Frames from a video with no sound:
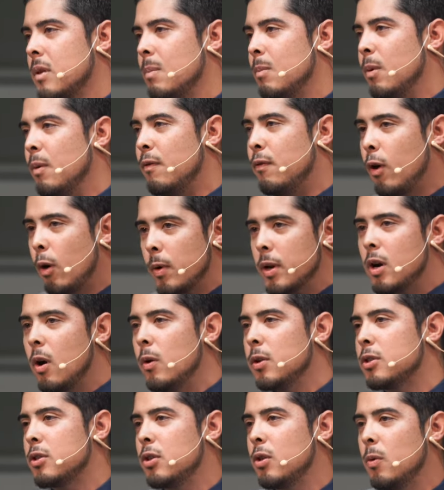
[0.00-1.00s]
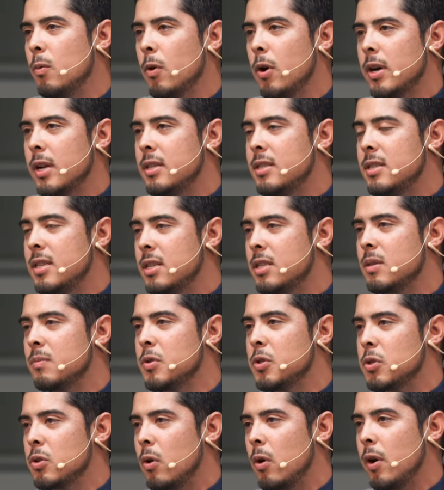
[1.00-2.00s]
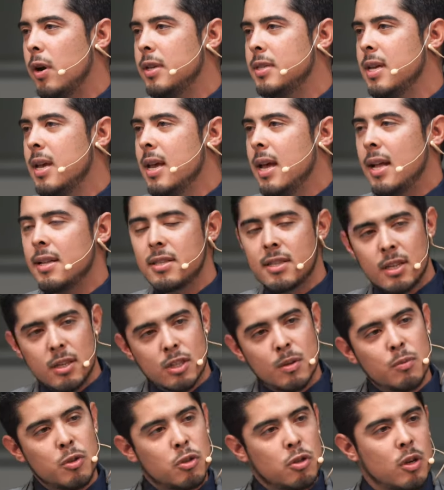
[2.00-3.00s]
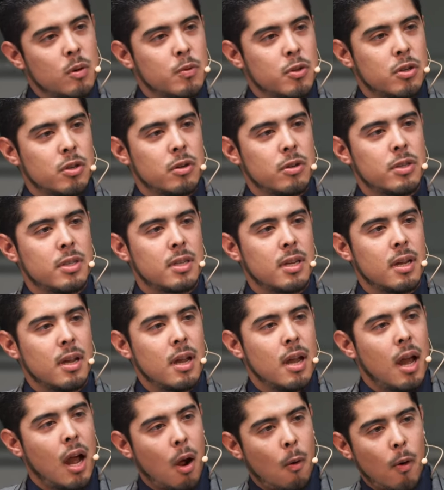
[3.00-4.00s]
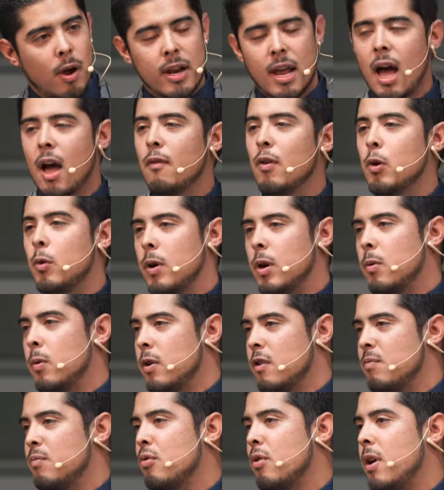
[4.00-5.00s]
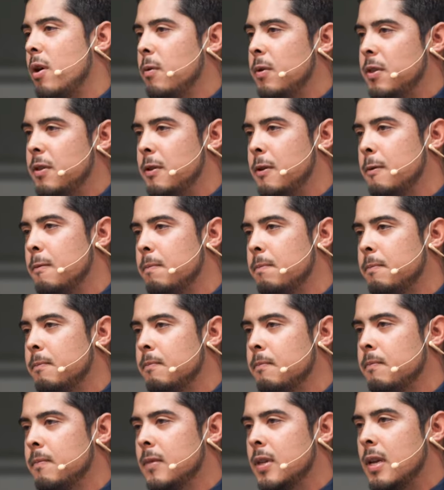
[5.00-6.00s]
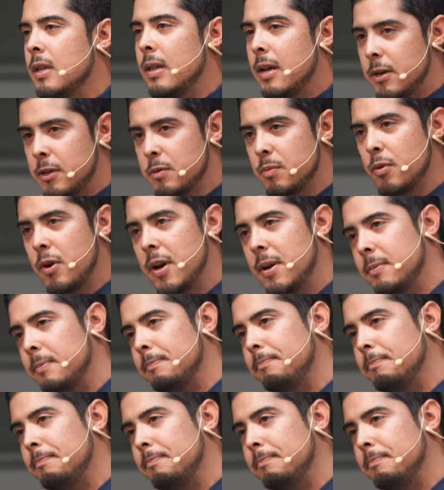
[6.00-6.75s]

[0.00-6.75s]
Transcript: Before we go into the word and see some stories and see some scriptures, I want to have a quick word of prayer with you. Let us pray.